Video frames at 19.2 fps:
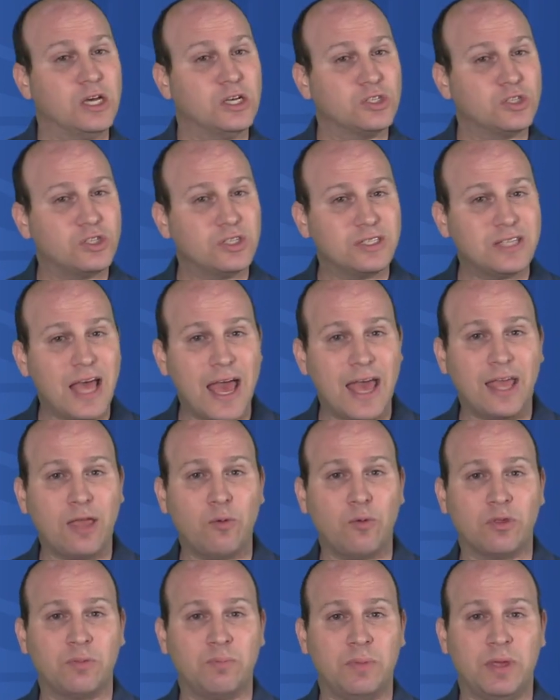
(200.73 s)
So just hang
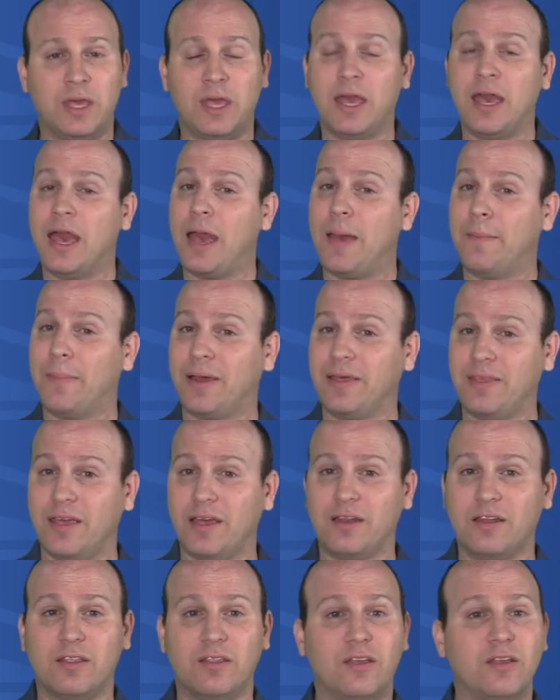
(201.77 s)
with me, and by the
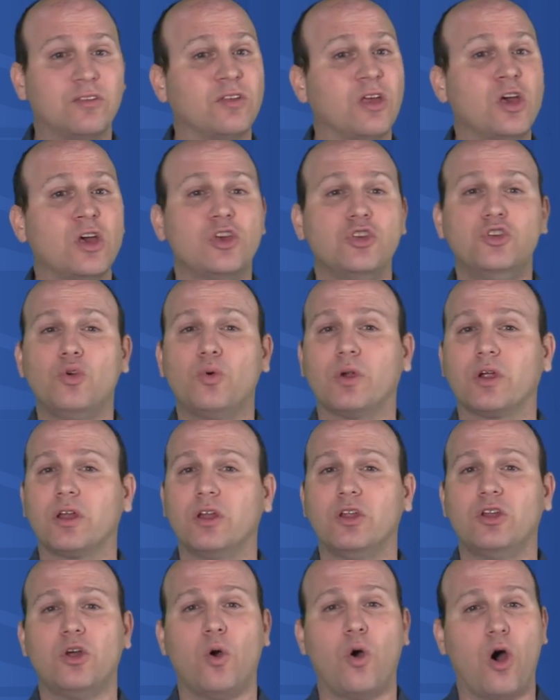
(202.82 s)
end of this, you are going
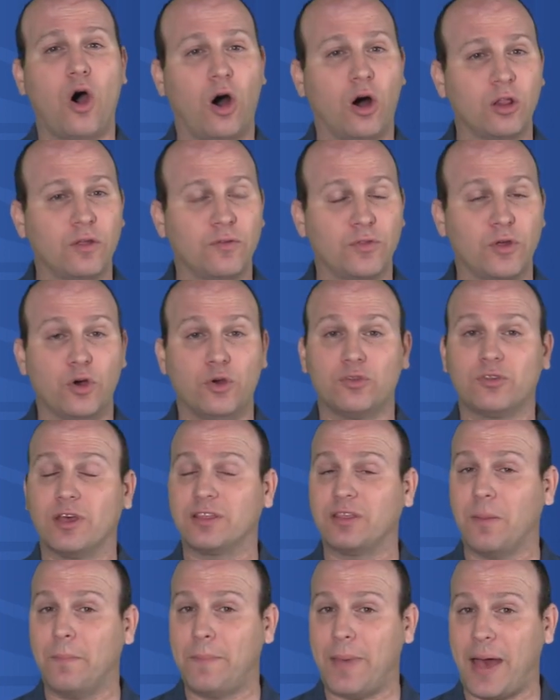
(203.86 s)
to know all of those like
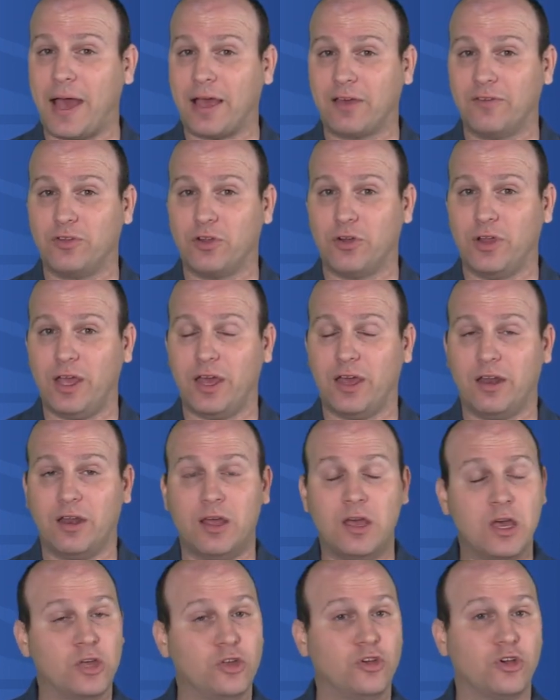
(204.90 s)
the back of your hand.
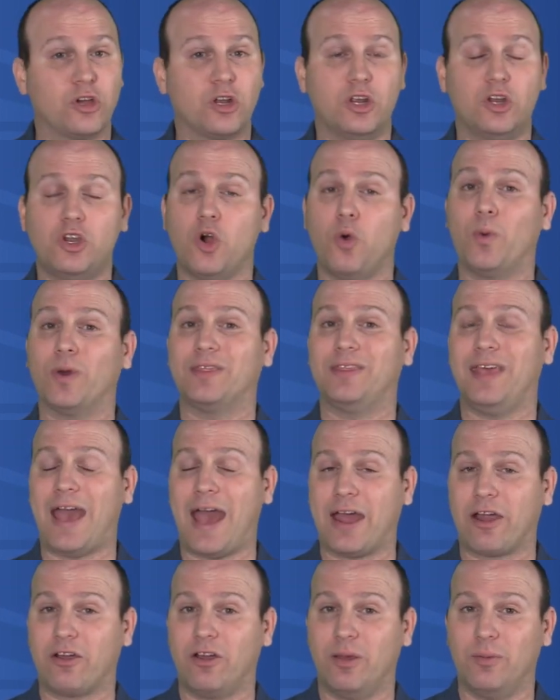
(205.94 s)
You're going to know what the
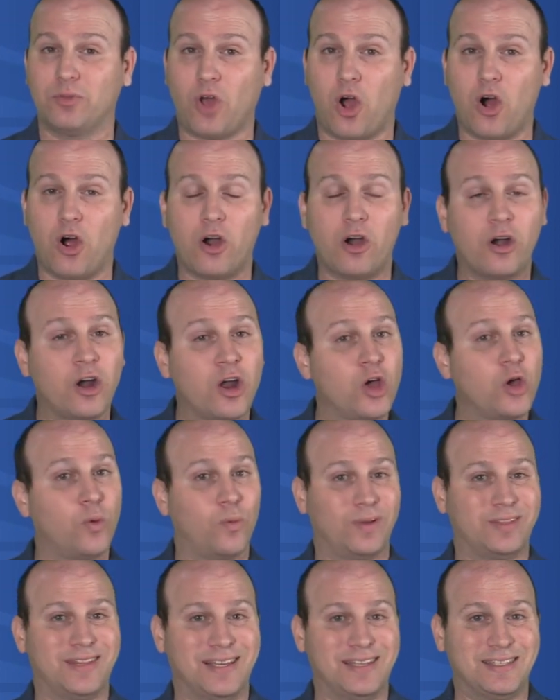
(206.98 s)
acronyms are,
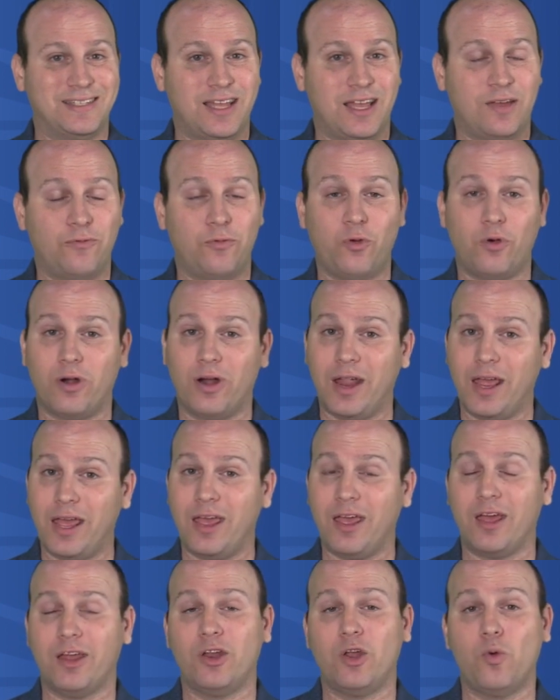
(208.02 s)
what they stand for,
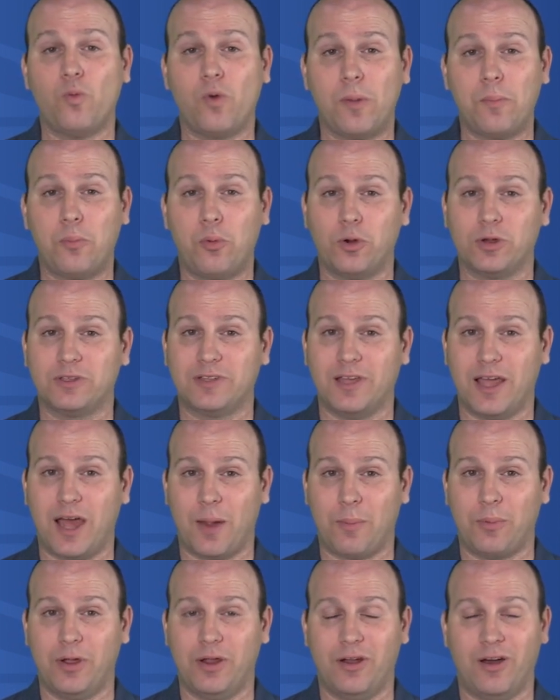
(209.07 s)
and what ports they
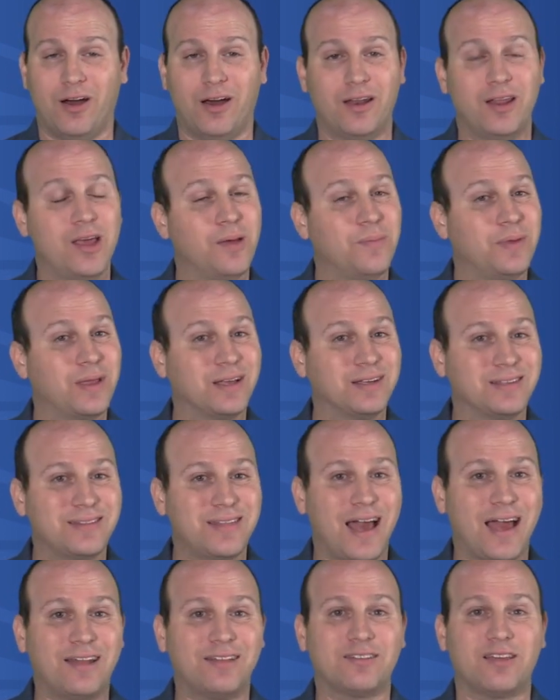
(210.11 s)
operate on, because
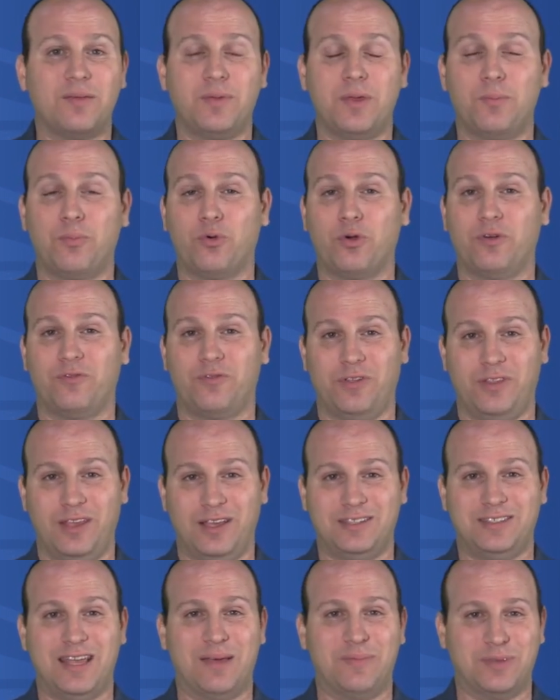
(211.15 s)
that is going to be important for the
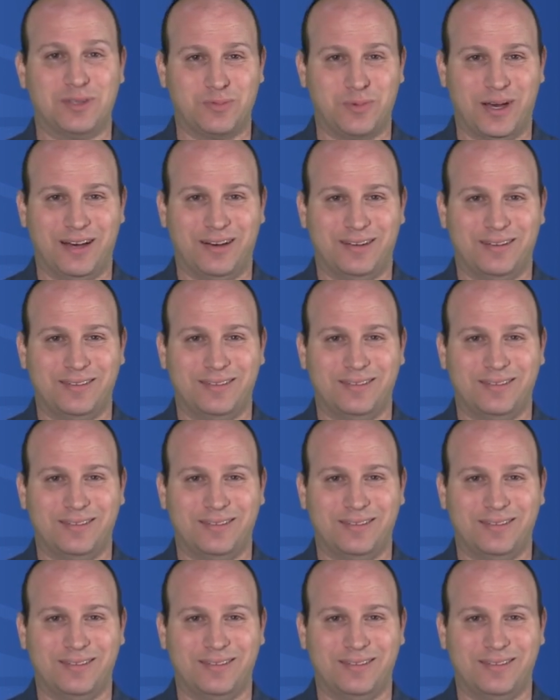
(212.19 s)
exam as well.